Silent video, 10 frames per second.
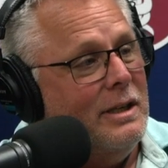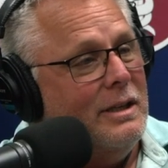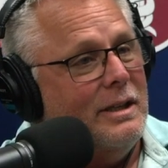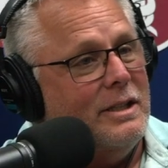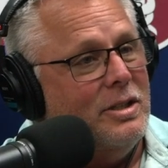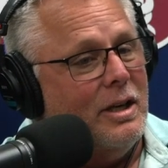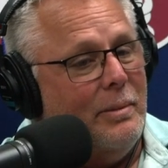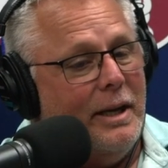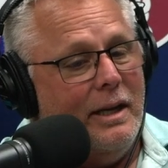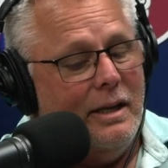that you're
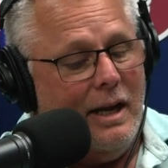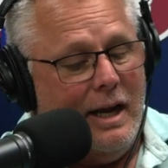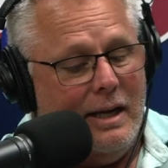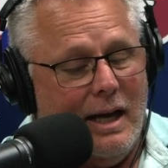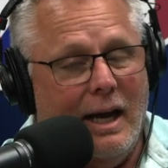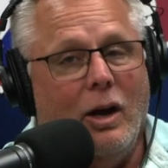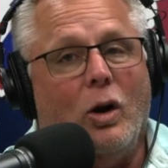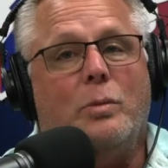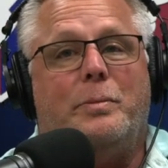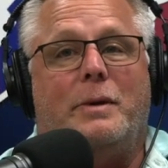coming in and i
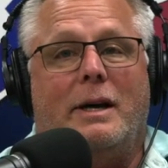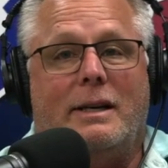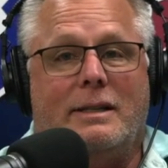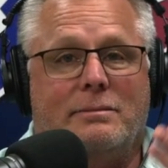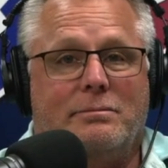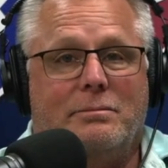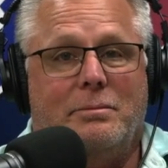hope uh,